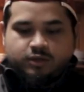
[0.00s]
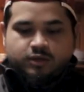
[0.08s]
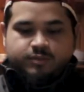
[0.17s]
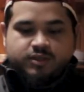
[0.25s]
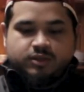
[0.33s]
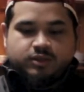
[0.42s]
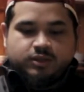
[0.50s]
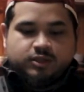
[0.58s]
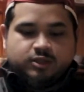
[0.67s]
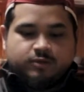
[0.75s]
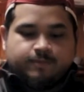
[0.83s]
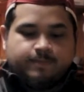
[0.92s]
Comes in
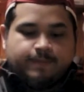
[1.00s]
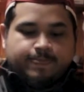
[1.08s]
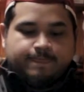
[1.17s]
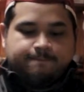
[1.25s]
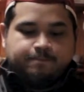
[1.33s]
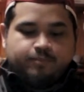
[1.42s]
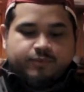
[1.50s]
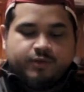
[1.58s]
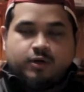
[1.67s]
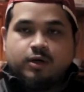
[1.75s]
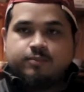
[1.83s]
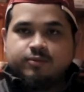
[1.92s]
this
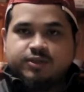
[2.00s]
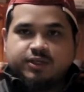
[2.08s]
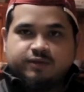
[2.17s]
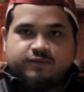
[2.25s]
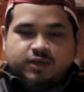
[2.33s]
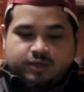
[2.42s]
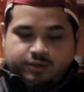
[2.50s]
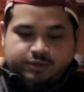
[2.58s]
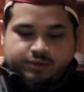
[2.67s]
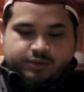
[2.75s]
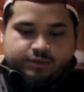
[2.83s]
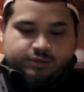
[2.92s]
hard protective
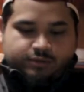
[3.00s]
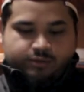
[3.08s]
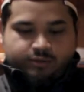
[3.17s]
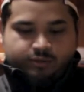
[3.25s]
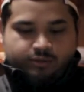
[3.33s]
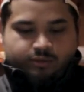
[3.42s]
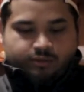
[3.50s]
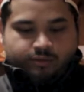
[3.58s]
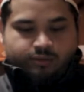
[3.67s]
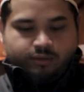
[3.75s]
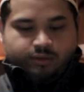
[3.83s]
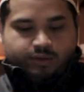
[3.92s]
case.
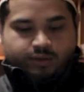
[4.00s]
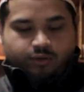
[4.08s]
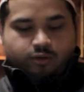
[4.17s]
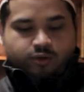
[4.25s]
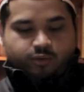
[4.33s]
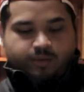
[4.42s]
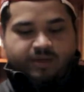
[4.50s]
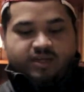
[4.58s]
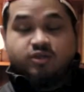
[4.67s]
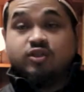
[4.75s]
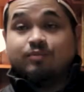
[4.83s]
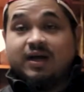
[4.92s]
Of course, when I'm not
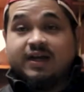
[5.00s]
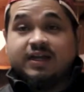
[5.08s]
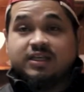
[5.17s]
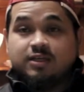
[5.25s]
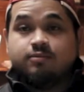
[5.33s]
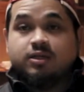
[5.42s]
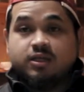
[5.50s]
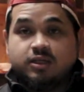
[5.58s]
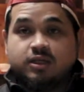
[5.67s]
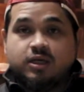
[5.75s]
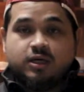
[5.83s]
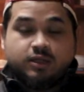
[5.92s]
using mine, I keep it in
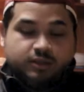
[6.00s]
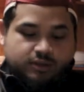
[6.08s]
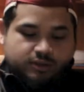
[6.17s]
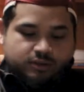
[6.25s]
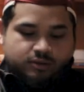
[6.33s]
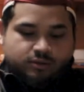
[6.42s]
the case.